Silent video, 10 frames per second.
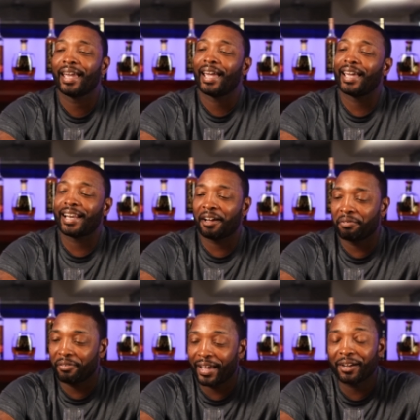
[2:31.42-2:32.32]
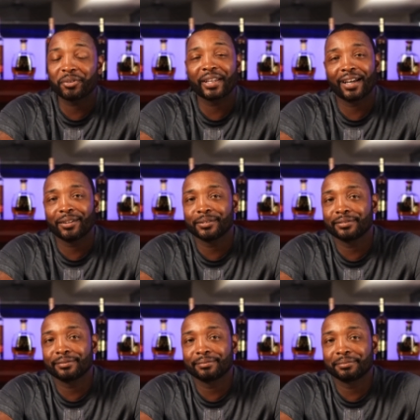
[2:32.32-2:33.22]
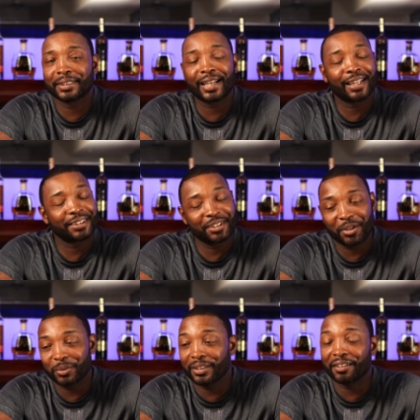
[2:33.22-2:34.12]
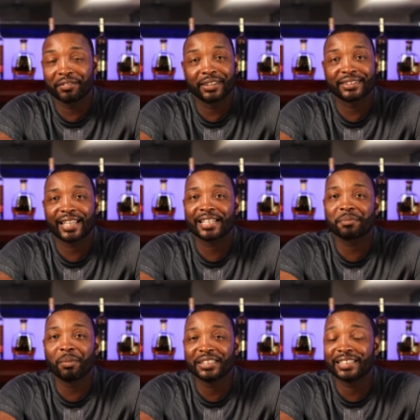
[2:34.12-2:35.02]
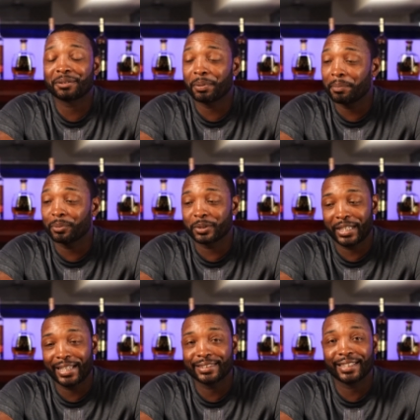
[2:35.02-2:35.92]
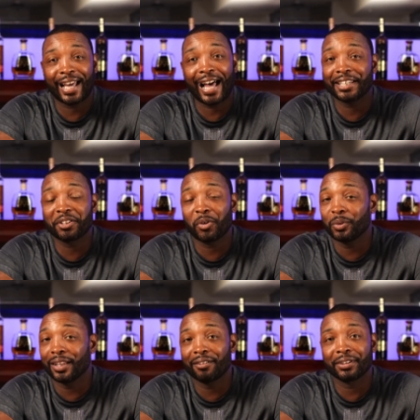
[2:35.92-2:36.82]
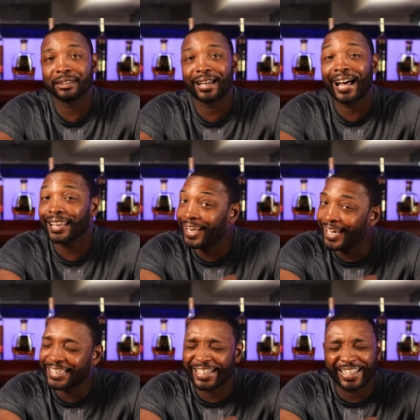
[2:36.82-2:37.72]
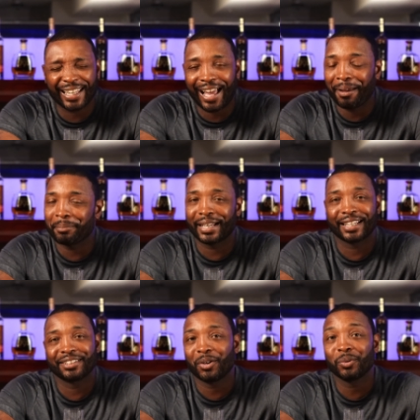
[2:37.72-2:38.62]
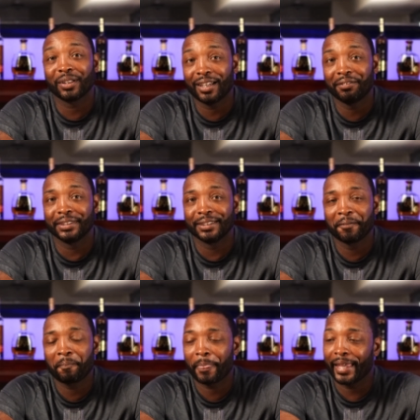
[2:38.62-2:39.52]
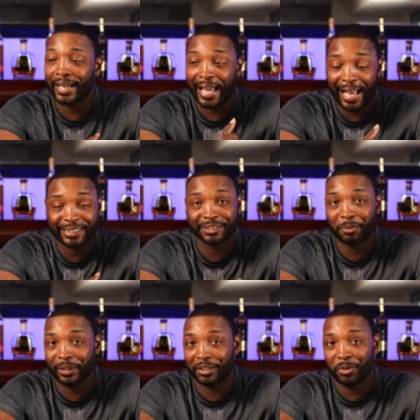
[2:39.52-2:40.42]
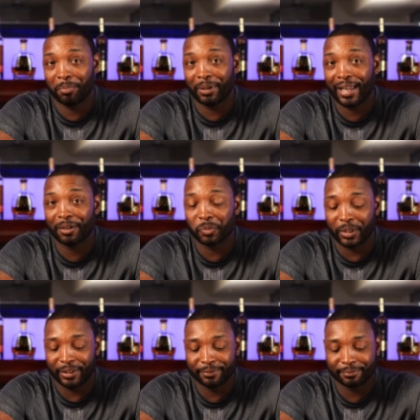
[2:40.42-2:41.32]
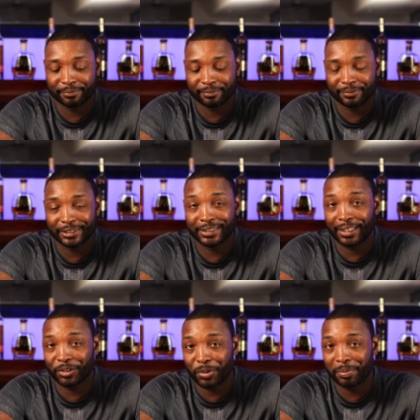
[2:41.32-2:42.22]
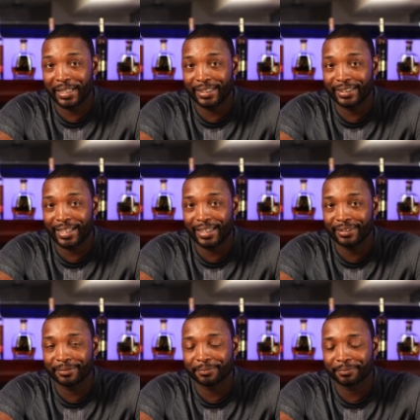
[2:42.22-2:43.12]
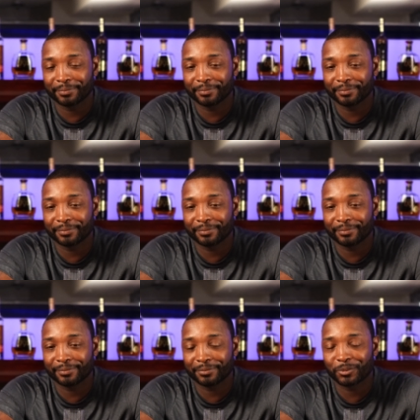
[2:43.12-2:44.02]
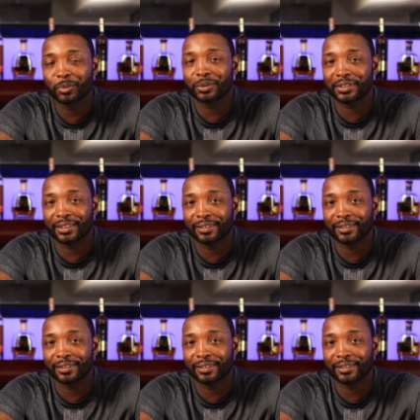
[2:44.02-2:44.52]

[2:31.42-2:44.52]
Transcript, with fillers: And I found out that I don't love this. As much as people chase it, I don't love it. I like it a lot, but I don't love it. And I actually want to do a blind with it. Should I do a blind tonight? We'll see.